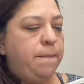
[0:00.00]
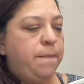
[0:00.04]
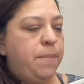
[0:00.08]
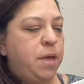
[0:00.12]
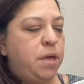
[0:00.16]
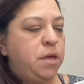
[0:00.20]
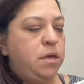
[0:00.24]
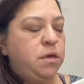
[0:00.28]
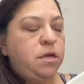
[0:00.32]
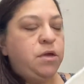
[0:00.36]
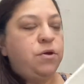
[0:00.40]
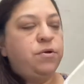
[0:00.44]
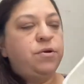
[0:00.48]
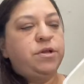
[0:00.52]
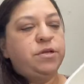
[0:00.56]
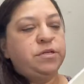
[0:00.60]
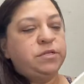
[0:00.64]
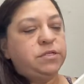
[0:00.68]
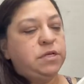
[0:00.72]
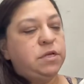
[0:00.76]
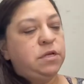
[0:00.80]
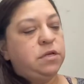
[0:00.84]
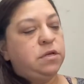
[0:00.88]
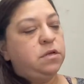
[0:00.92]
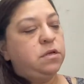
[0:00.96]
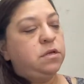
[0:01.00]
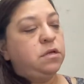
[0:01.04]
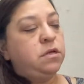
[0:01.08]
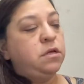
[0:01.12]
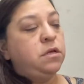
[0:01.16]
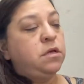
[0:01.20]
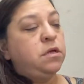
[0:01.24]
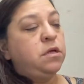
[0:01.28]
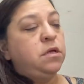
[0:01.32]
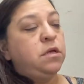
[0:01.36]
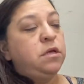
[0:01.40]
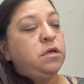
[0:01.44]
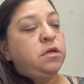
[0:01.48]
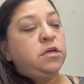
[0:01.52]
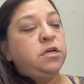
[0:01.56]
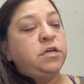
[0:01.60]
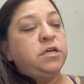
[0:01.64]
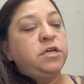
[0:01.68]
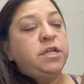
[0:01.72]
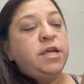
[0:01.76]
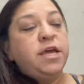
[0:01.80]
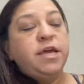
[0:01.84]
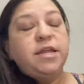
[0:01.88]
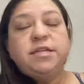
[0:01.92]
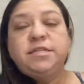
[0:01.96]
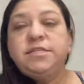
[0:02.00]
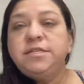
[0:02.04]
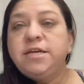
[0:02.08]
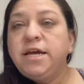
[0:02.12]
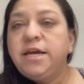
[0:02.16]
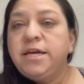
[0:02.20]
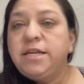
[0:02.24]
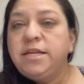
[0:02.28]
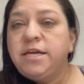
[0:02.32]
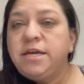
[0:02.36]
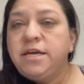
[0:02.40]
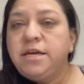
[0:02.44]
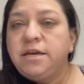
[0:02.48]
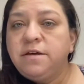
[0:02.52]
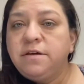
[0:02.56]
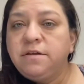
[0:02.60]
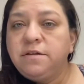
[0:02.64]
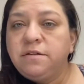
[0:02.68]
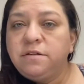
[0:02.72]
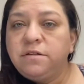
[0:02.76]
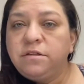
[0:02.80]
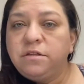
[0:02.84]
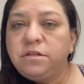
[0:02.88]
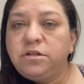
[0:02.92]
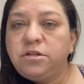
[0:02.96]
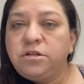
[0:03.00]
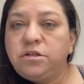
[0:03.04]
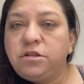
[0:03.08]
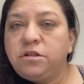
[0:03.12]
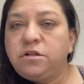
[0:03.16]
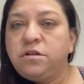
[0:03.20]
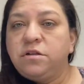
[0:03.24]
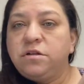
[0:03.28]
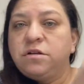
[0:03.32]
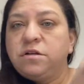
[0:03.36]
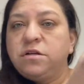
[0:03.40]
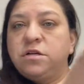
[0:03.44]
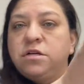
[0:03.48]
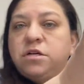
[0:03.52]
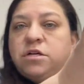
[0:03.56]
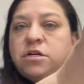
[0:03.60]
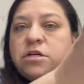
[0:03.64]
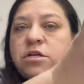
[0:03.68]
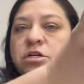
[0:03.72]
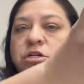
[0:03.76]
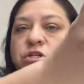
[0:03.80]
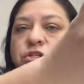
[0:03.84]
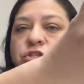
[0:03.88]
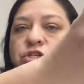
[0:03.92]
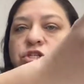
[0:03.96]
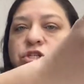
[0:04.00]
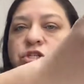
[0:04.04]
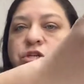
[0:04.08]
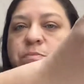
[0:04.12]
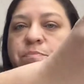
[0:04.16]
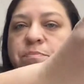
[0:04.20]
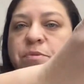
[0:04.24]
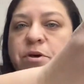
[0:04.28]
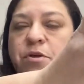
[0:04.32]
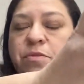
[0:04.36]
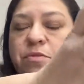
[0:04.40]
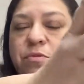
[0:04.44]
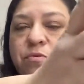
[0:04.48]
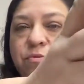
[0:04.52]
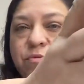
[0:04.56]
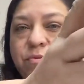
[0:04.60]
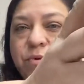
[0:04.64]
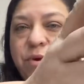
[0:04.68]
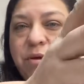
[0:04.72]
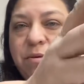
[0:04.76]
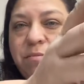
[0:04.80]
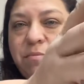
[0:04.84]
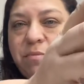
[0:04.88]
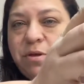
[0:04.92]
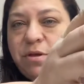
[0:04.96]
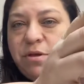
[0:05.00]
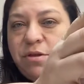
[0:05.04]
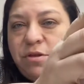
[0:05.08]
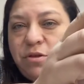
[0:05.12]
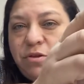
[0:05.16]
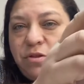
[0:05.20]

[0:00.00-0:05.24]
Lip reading: here it is. It had a tiny little chip on the rim.